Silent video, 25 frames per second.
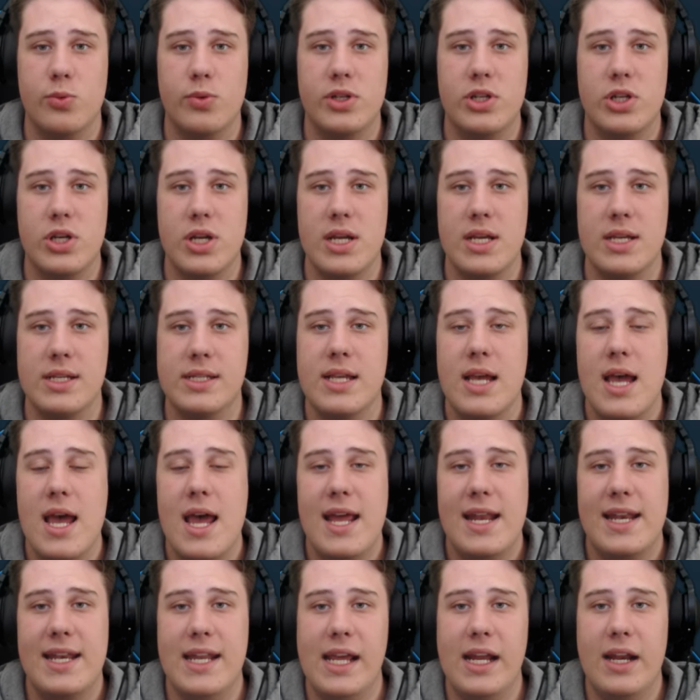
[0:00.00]
which is
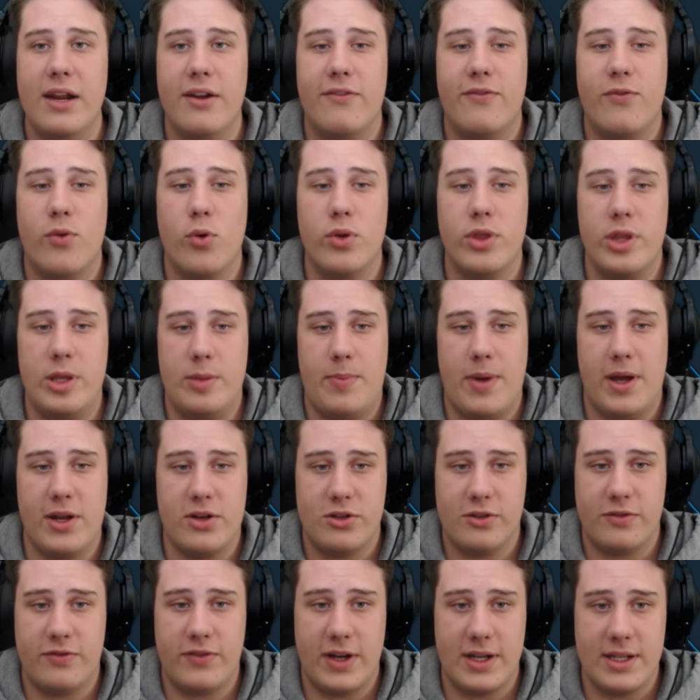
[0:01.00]
needed for the
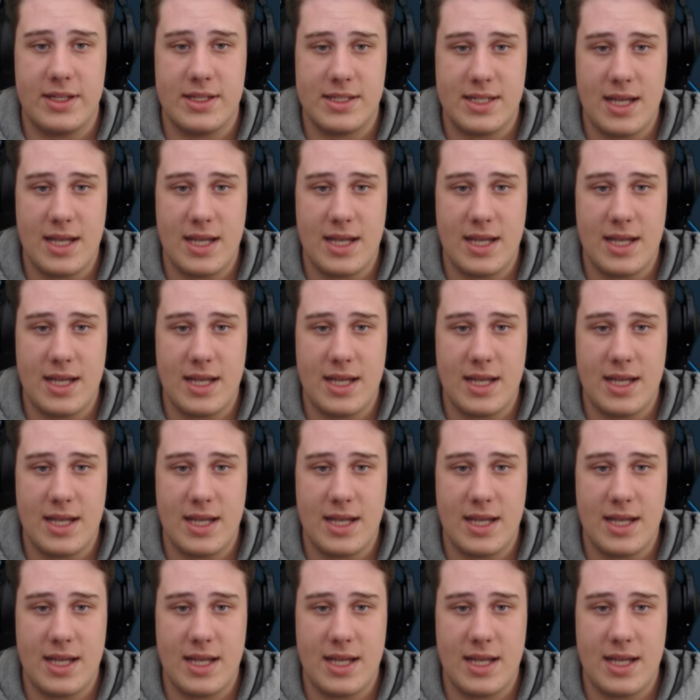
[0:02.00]
petrified